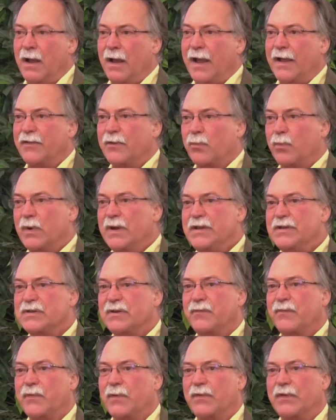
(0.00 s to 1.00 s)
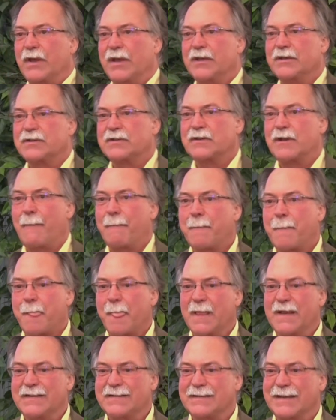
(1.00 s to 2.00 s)
And the reason for this
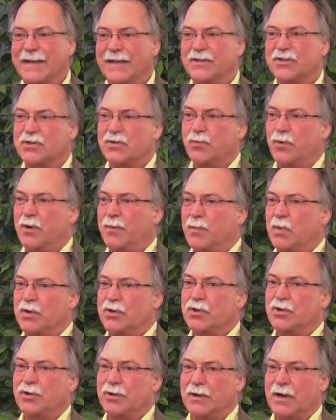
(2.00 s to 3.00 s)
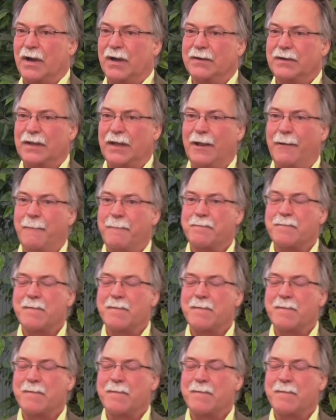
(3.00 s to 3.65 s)
is, again, soil moisture content.